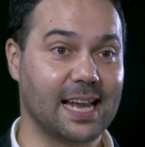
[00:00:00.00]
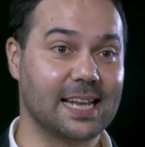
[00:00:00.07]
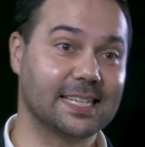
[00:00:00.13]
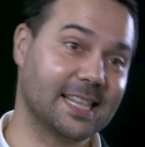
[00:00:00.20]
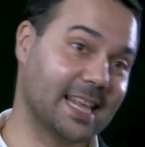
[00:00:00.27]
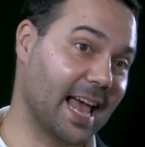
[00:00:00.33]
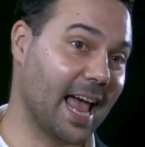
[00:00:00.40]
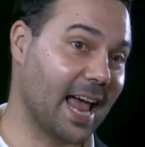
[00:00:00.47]

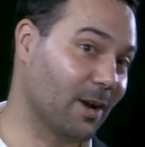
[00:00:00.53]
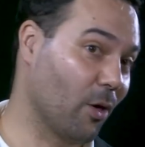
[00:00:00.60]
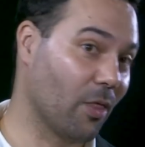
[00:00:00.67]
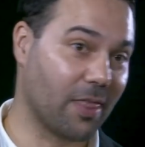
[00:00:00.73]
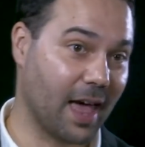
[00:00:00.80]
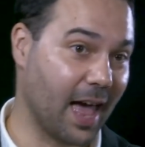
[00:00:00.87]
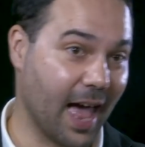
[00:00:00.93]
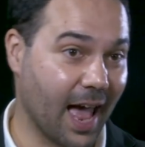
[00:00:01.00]
it's there,
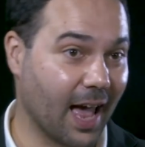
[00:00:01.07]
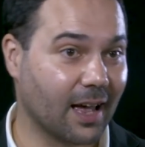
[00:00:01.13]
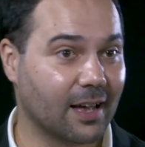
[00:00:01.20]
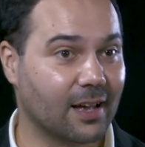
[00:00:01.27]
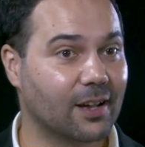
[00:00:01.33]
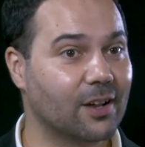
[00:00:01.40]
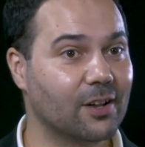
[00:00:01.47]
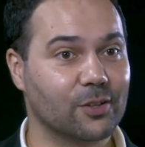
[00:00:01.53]
not there,
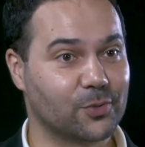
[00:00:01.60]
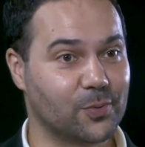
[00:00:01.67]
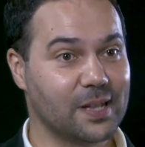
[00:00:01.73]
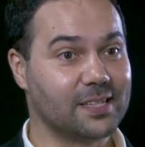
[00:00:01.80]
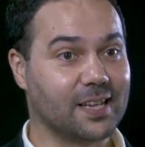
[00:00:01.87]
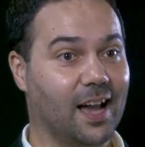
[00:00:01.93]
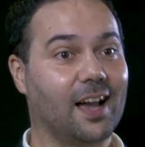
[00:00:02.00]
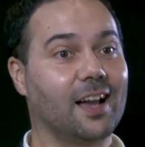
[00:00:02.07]
on
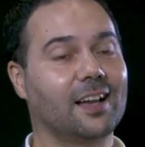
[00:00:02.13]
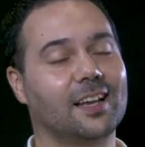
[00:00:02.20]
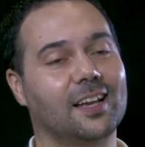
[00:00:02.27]
Twitter